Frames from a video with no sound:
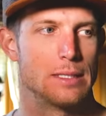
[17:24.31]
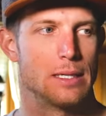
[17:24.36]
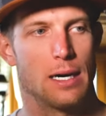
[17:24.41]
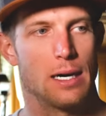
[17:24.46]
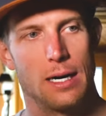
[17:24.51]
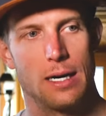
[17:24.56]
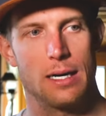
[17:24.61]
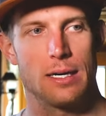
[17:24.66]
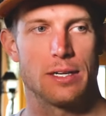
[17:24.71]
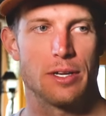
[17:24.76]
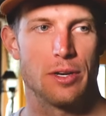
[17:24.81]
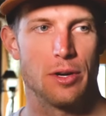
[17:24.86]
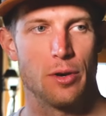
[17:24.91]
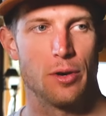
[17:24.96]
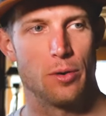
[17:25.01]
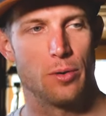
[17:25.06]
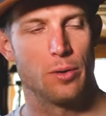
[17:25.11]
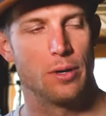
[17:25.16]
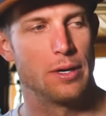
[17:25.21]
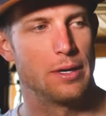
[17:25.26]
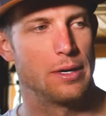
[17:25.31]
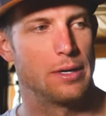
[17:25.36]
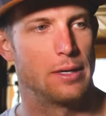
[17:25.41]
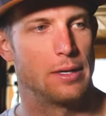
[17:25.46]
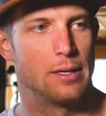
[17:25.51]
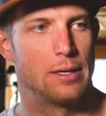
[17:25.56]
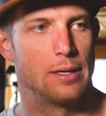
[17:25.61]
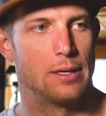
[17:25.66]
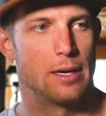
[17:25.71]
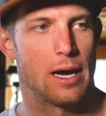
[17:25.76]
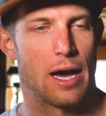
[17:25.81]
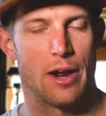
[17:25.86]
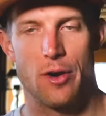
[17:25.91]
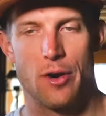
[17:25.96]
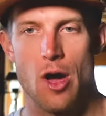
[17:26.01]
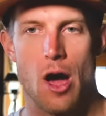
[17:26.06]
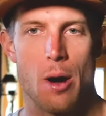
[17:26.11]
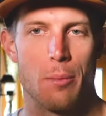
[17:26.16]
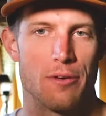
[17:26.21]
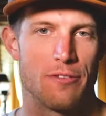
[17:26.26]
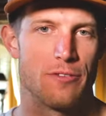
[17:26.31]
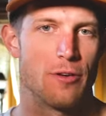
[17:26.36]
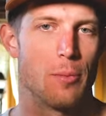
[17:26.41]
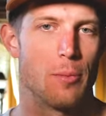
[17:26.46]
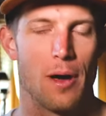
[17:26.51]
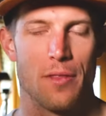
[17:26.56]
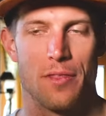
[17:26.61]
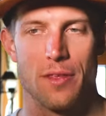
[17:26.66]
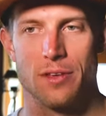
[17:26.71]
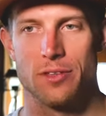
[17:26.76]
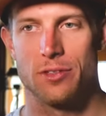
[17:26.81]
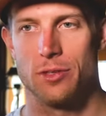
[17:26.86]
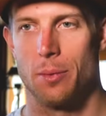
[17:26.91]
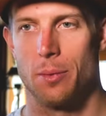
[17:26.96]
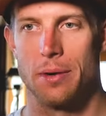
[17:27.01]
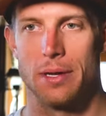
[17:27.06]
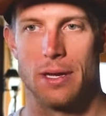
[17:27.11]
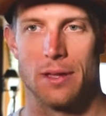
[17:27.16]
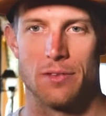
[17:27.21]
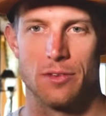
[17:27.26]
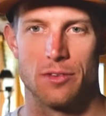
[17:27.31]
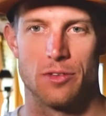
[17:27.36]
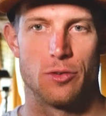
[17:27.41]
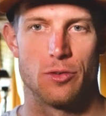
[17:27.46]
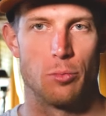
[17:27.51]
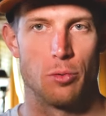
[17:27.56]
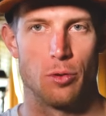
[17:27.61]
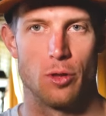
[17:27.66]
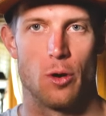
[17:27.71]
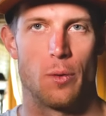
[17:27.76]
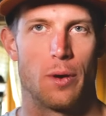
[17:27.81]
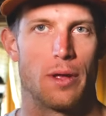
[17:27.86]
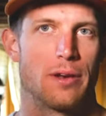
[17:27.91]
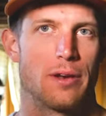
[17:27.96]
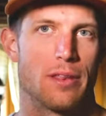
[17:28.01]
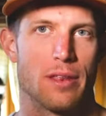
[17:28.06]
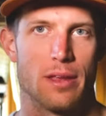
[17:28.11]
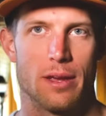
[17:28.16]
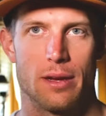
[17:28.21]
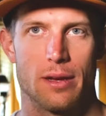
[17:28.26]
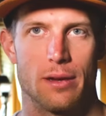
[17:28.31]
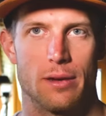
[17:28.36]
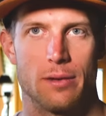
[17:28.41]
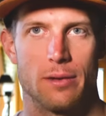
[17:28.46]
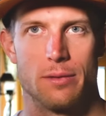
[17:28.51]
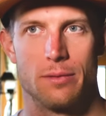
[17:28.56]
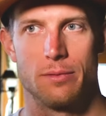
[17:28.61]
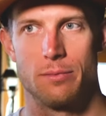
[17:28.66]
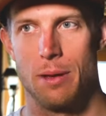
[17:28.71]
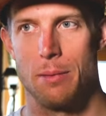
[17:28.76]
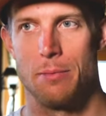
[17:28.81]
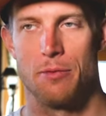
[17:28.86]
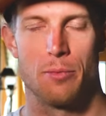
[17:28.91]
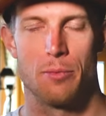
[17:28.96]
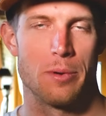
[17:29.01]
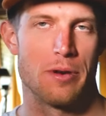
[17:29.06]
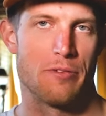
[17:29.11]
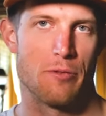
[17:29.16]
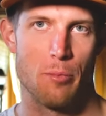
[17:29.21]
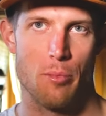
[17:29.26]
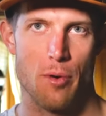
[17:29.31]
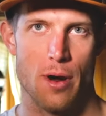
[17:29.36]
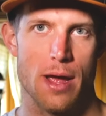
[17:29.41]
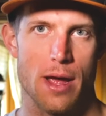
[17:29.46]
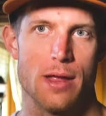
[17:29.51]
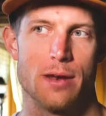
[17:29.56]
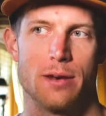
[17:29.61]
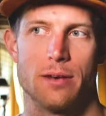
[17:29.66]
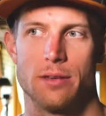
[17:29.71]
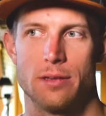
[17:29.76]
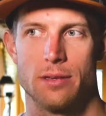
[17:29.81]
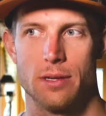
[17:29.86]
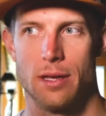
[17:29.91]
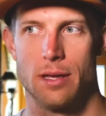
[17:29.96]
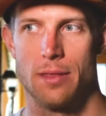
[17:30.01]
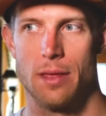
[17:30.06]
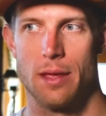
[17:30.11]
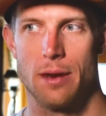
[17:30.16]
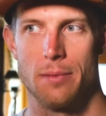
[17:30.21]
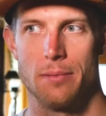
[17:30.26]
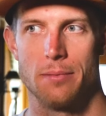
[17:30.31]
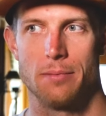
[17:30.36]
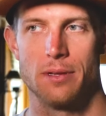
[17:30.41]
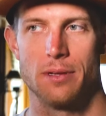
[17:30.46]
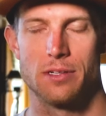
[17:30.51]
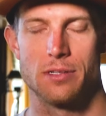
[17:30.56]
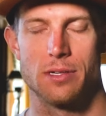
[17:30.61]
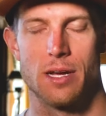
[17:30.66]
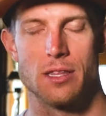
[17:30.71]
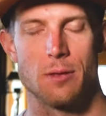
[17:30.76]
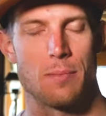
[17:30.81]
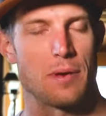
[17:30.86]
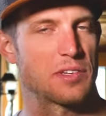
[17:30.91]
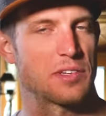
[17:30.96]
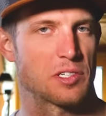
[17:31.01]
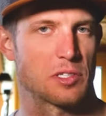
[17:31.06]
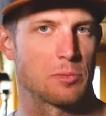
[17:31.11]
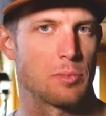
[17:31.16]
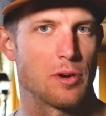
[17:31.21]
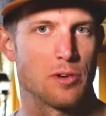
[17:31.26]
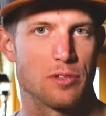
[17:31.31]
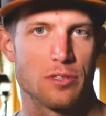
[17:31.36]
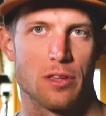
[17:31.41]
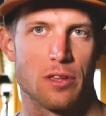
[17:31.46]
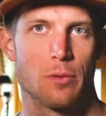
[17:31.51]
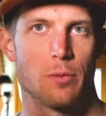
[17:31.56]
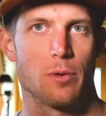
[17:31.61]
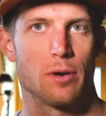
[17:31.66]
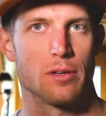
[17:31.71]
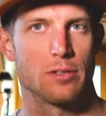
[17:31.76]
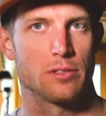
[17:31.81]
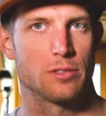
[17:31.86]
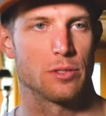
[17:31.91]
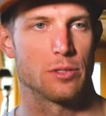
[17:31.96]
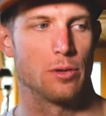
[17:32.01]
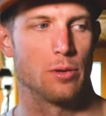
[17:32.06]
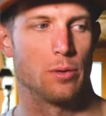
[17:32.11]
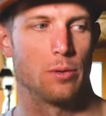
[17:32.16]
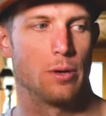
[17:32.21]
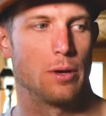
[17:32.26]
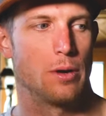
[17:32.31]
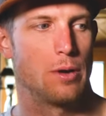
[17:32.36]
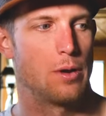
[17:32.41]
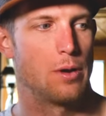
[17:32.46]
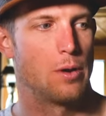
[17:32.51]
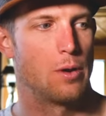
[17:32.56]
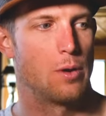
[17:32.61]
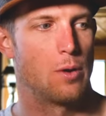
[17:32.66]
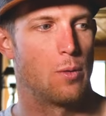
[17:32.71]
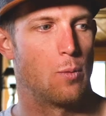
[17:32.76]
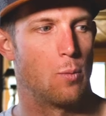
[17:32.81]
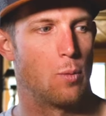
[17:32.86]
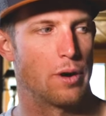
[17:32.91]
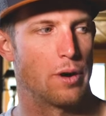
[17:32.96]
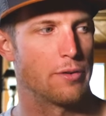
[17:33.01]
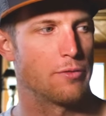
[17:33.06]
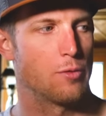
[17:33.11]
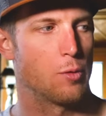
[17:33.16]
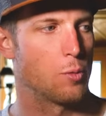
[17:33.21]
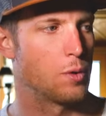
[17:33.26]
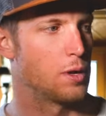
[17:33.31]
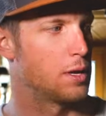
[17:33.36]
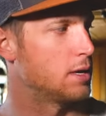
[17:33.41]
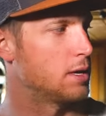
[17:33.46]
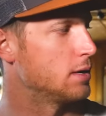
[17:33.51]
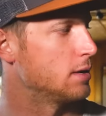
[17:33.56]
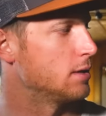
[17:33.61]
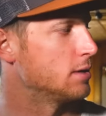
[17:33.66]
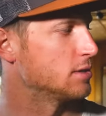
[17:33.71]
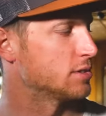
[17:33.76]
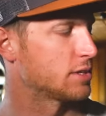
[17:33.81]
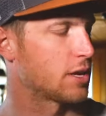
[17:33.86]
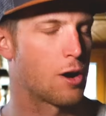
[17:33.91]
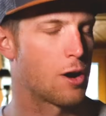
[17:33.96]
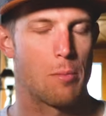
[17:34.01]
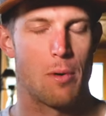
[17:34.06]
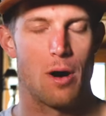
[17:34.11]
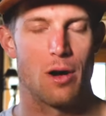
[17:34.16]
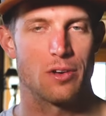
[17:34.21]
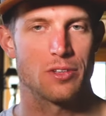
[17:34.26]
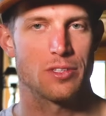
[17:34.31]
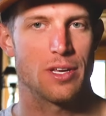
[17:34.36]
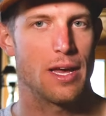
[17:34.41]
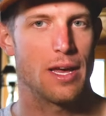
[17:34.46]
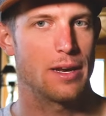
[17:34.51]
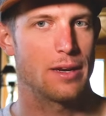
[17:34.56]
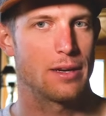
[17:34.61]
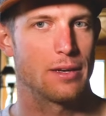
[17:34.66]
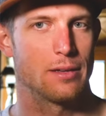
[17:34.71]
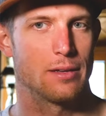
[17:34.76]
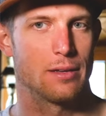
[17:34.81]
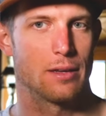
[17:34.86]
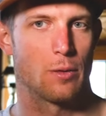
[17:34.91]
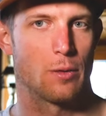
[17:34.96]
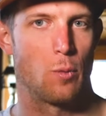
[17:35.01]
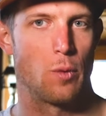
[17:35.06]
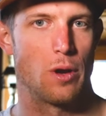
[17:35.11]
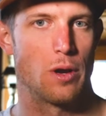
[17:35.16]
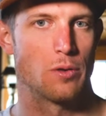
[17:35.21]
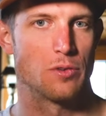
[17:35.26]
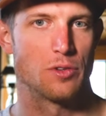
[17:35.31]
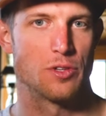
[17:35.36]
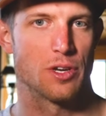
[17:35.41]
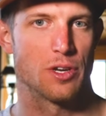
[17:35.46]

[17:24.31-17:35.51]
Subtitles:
I don't know how I'm gonna feel about this, so I'm gonna get this super low end thing, maybe from a different brand, and then it's not the best experience that they want. So whatever we set our models at, like, we don't